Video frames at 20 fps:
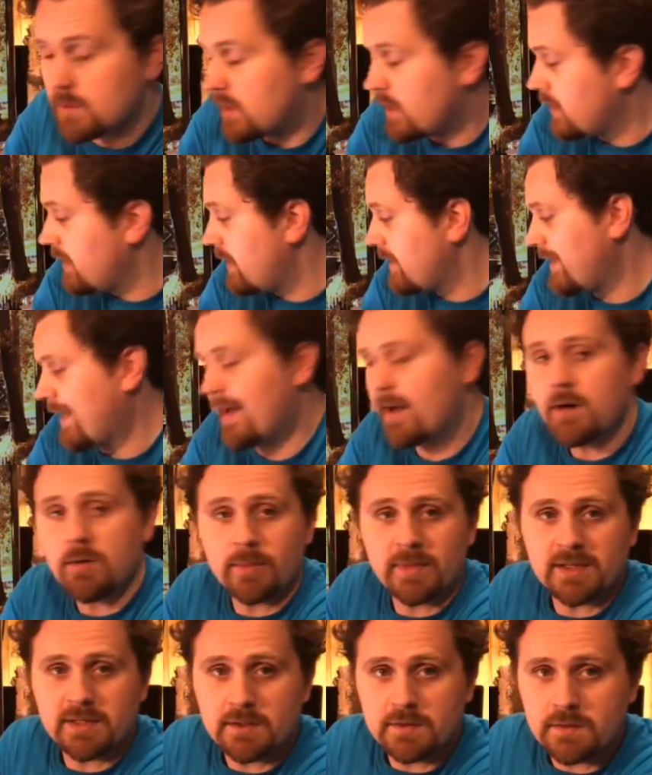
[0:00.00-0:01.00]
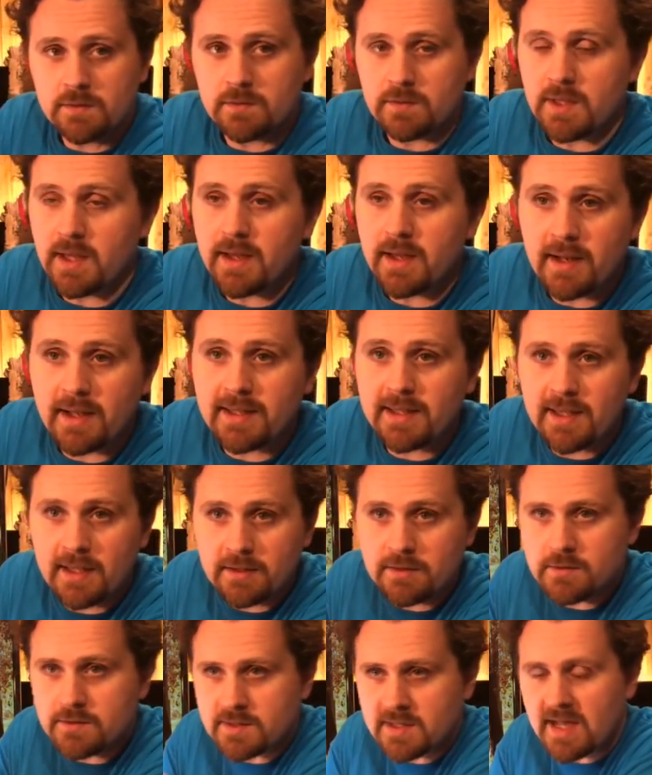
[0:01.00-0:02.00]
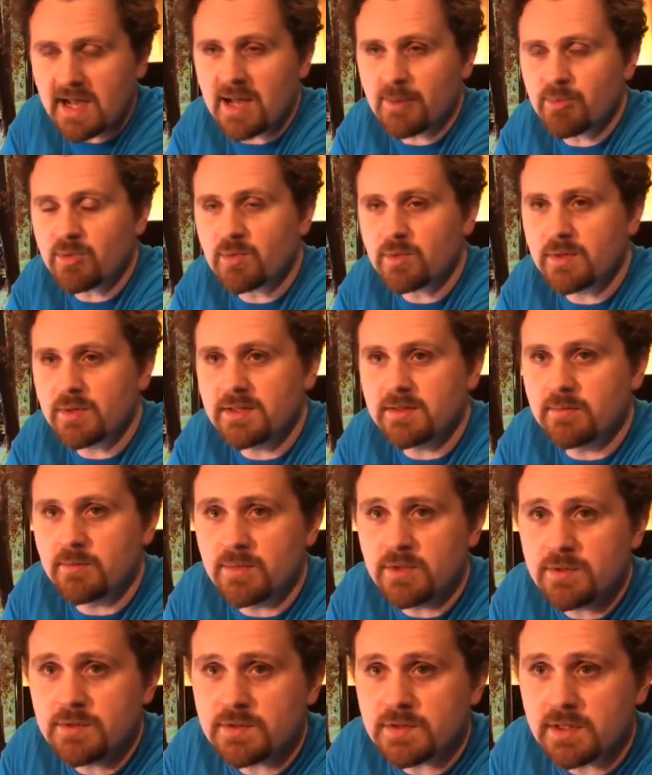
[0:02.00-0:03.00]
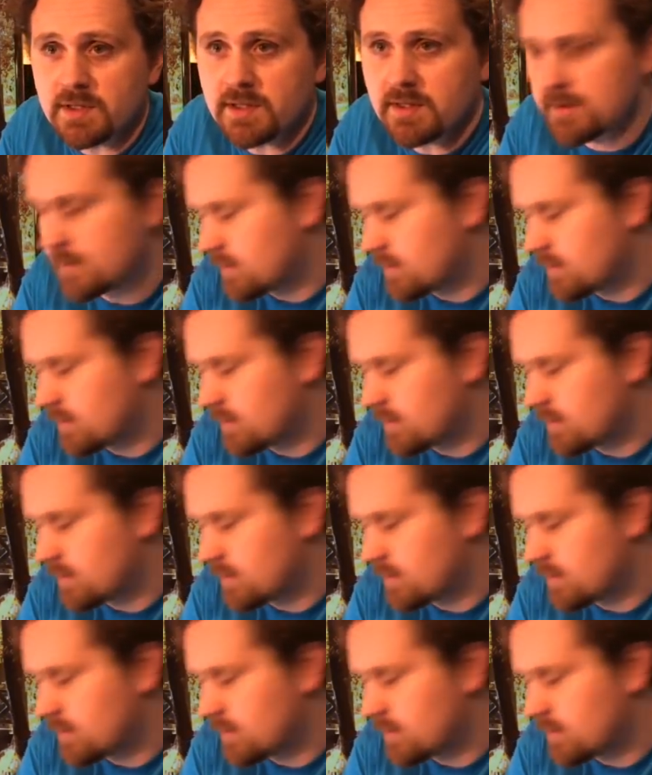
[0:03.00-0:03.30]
Like, how am I gonna do that? I can't use copyrighted music.